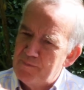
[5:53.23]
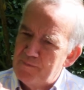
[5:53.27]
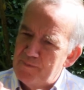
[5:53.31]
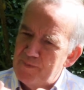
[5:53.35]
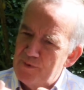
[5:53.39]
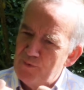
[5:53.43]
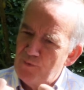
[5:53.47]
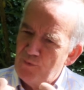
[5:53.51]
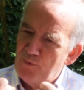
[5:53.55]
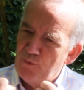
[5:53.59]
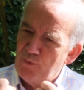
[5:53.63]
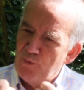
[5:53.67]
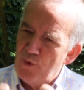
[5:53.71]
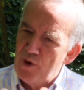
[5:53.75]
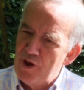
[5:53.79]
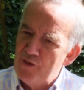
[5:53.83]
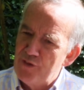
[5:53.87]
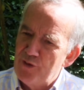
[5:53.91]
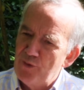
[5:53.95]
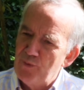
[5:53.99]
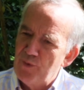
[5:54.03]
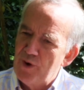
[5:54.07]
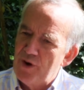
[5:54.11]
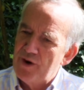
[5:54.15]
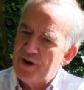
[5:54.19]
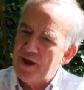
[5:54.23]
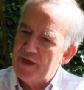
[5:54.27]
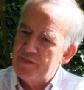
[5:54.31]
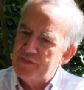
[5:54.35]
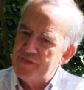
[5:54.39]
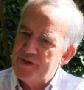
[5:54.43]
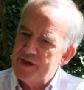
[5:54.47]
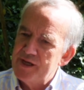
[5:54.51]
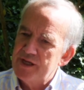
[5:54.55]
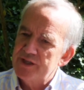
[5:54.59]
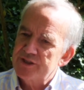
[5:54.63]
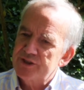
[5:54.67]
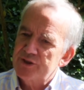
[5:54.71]
But what the world, I
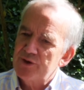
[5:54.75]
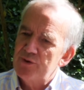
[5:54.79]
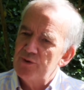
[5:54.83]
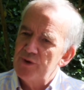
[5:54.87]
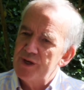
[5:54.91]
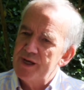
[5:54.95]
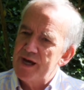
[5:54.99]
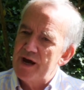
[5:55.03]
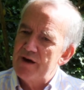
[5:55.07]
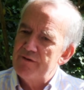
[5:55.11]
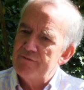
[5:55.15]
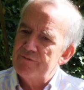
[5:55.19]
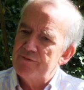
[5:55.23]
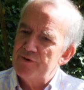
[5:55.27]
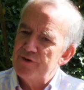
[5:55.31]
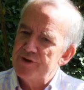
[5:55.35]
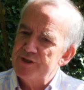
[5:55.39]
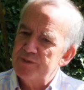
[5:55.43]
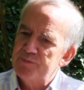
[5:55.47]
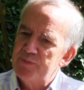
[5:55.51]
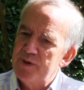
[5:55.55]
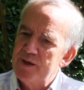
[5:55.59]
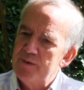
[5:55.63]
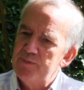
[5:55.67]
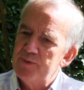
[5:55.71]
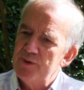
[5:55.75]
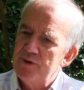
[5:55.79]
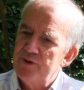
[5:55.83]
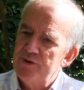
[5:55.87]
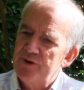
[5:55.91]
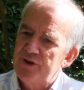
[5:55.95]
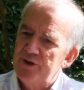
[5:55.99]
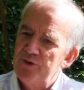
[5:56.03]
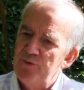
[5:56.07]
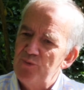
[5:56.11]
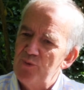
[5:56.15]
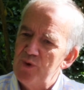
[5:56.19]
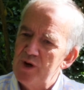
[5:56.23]
think, is calling out for is people who
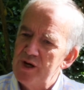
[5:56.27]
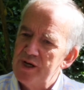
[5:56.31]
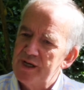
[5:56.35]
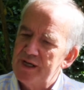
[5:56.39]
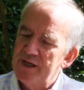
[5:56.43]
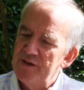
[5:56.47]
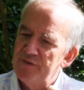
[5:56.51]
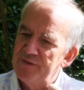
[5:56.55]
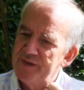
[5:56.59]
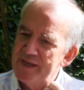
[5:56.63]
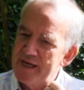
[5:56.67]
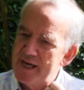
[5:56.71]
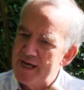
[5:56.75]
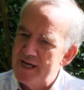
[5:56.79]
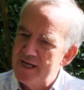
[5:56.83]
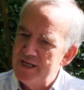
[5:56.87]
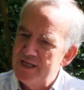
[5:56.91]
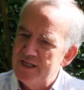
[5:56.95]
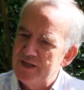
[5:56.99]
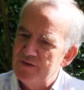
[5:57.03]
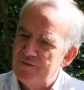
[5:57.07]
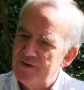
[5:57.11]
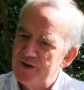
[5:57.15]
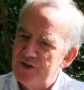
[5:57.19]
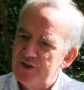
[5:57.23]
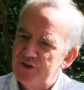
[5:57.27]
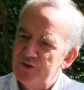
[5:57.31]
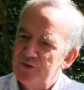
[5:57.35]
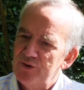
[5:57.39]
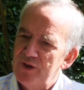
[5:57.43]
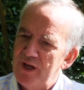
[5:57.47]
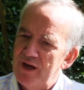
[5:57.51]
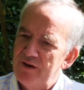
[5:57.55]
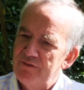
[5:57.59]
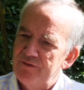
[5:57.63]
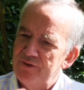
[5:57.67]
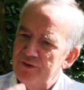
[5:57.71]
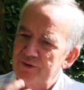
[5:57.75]
can work at the individual
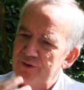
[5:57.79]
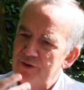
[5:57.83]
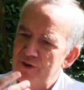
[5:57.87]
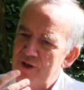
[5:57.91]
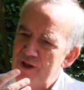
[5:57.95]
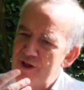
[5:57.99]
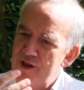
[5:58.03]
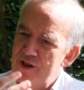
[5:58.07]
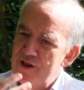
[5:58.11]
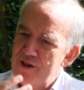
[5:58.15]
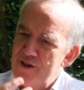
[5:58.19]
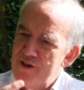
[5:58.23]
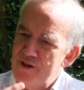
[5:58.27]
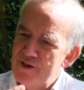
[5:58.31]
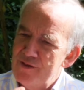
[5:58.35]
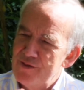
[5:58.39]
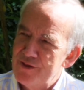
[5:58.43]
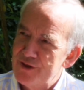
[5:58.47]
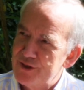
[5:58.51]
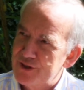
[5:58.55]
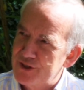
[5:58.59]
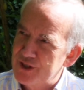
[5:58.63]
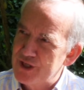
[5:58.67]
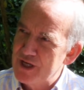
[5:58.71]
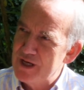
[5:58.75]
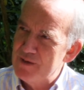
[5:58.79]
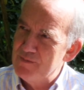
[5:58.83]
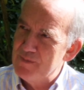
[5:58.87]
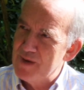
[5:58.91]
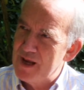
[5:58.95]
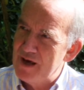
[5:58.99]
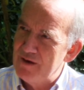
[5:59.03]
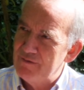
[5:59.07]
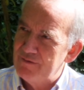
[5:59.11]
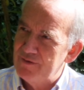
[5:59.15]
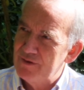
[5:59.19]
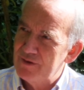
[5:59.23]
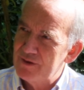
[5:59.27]
level, the team
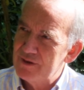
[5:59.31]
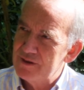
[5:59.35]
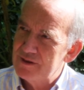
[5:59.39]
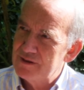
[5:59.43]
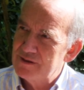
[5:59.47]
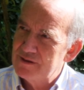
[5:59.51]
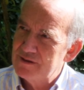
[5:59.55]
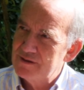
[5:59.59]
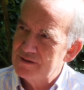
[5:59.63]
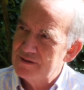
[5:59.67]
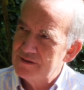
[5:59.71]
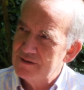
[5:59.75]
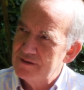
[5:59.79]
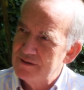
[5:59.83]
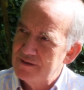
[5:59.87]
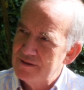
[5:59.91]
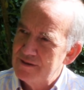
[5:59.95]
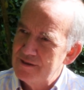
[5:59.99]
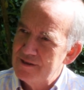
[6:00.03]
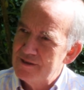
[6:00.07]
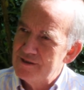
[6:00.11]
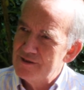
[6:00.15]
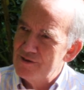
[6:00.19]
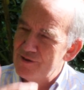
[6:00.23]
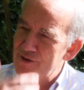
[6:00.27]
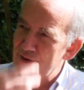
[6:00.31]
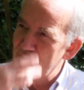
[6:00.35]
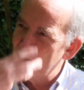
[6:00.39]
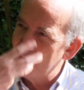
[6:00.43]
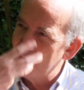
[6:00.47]
level, the